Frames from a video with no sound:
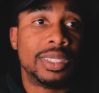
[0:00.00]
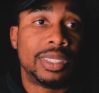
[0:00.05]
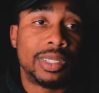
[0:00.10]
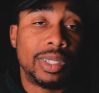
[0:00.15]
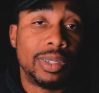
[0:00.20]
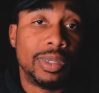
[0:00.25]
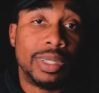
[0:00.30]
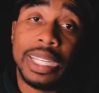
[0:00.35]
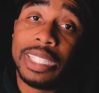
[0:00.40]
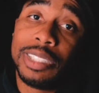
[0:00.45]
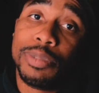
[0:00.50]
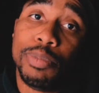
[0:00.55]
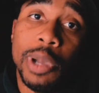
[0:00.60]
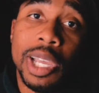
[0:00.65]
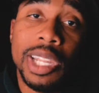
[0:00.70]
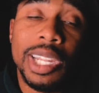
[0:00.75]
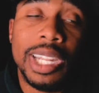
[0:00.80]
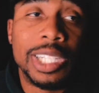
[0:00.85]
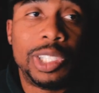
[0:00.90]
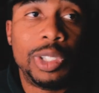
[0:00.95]
So that's
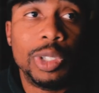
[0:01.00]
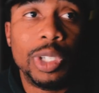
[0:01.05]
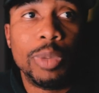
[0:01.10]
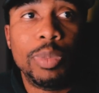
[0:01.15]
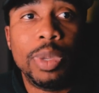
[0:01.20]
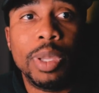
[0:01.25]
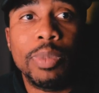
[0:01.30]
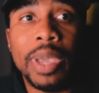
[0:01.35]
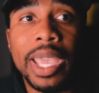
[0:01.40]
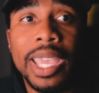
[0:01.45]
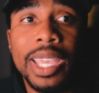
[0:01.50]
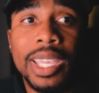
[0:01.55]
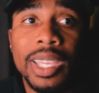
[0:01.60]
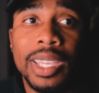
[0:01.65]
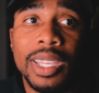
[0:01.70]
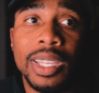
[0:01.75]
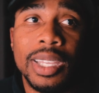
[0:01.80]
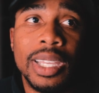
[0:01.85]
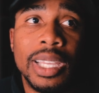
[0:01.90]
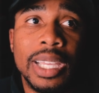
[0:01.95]
money that you could be
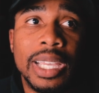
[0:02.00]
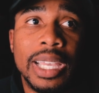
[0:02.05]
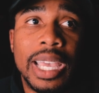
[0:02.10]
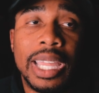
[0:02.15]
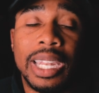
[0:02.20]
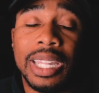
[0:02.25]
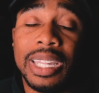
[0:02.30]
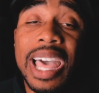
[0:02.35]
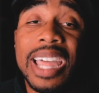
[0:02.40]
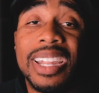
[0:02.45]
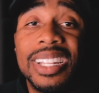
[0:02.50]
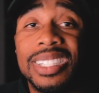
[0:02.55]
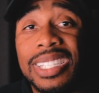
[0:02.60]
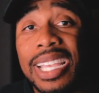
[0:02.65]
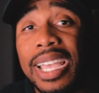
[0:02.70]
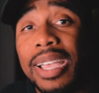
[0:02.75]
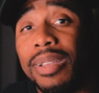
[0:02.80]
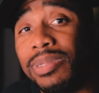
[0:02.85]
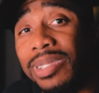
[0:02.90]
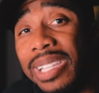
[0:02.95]
making. And a lot of
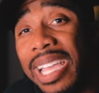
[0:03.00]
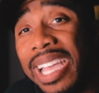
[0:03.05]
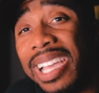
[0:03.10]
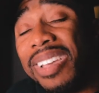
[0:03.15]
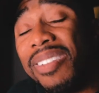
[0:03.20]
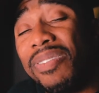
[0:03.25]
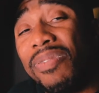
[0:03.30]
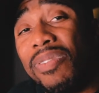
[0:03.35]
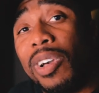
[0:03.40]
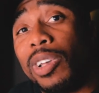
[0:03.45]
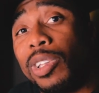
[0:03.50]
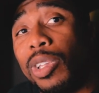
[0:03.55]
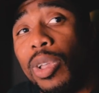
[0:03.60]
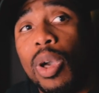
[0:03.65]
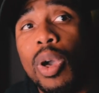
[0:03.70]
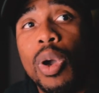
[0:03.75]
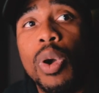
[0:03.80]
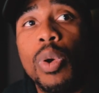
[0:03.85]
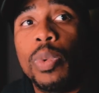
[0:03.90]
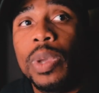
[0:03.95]
times that could fuck your
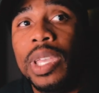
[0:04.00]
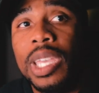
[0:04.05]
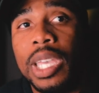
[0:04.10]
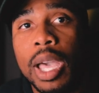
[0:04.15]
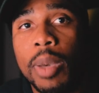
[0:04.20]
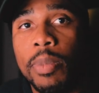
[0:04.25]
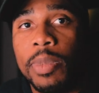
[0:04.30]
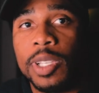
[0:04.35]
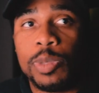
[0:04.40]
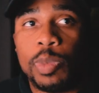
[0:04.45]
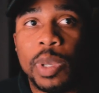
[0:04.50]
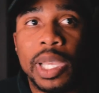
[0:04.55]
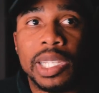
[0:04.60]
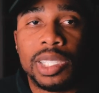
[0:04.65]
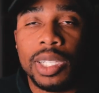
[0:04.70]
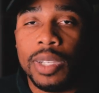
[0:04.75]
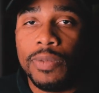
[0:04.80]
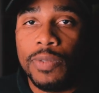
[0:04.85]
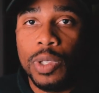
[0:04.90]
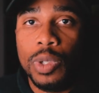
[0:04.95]
whole week up,
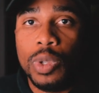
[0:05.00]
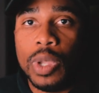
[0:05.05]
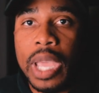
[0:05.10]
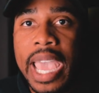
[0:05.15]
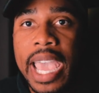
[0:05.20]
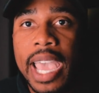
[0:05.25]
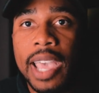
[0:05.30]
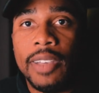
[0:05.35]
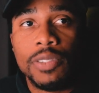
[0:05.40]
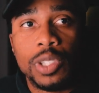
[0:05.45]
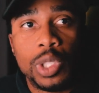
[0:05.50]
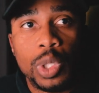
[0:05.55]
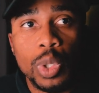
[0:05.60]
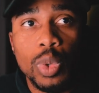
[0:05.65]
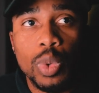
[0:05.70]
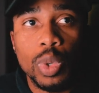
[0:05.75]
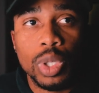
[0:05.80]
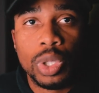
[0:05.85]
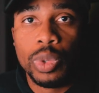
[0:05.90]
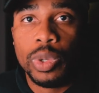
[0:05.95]
especially if you have
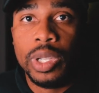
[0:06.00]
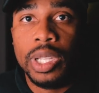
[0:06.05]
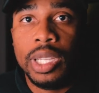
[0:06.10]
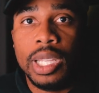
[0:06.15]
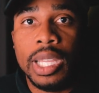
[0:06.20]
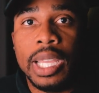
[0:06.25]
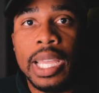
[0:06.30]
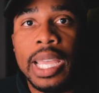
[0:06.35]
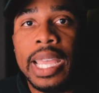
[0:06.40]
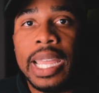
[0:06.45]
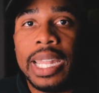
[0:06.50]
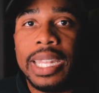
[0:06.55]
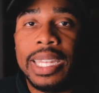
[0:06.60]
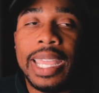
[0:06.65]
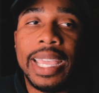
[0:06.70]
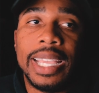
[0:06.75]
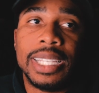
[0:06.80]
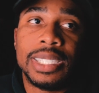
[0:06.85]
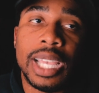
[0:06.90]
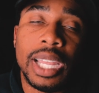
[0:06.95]
2 or 3
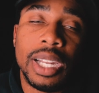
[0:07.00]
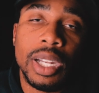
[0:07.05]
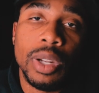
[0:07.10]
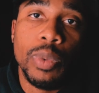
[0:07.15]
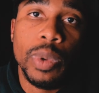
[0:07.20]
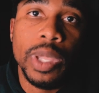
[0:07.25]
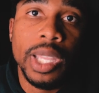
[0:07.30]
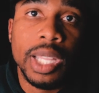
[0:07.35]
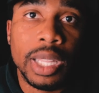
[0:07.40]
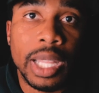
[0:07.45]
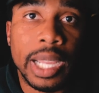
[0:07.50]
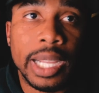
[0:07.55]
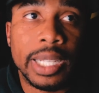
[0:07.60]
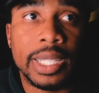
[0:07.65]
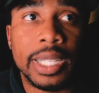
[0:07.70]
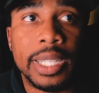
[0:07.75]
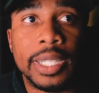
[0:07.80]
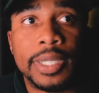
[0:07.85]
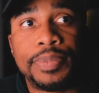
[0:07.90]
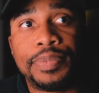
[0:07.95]
days out of the week like
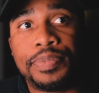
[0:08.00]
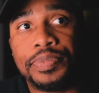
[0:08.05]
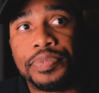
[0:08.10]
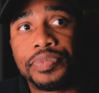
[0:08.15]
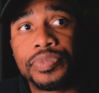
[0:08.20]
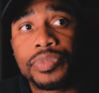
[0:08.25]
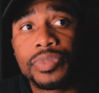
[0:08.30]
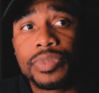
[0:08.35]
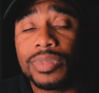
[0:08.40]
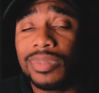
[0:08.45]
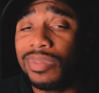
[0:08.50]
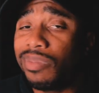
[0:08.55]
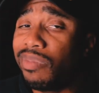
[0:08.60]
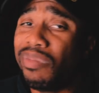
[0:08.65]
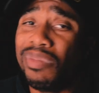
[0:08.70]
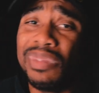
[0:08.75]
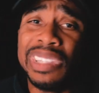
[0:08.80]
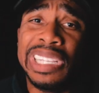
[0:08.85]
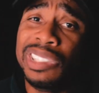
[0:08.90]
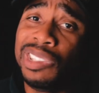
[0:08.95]
that.
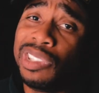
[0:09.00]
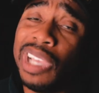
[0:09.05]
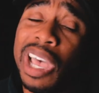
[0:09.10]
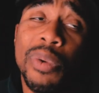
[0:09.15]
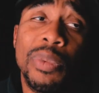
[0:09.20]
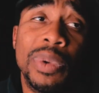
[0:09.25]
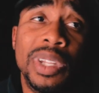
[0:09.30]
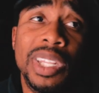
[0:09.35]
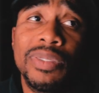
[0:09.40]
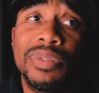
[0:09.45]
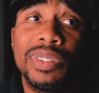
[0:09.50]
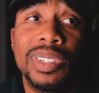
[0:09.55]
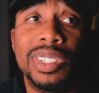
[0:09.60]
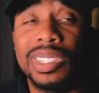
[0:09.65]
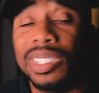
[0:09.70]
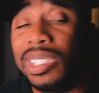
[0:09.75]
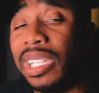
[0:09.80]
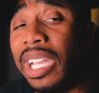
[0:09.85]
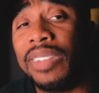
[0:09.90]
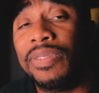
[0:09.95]
So I wouldn't even,
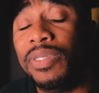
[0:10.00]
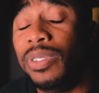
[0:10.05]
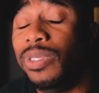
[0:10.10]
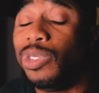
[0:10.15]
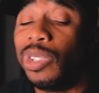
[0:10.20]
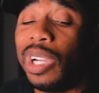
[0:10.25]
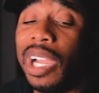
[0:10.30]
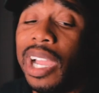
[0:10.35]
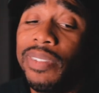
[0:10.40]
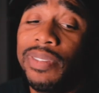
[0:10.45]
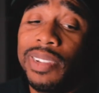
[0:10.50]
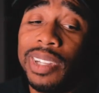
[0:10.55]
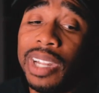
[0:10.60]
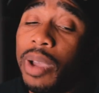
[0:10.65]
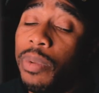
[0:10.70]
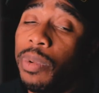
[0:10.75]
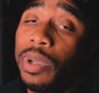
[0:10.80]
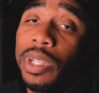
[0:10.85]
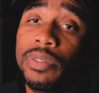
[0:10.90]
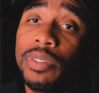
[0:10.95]
like, if you driving,
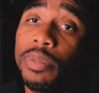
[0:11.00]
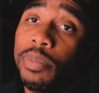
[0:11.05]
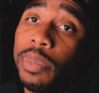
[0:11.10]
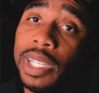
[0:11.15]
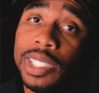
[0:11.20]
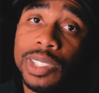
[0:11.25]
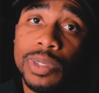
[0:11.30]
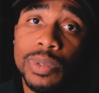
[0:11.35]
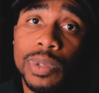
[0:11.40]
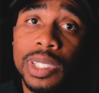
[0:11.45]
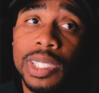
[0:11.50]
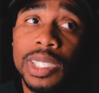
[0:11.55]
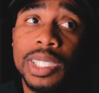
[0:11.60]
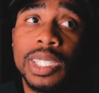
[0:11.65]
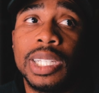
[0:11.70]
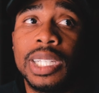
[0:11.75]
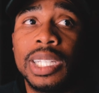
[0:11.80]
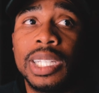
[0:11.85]
I wouldn't even mess with it.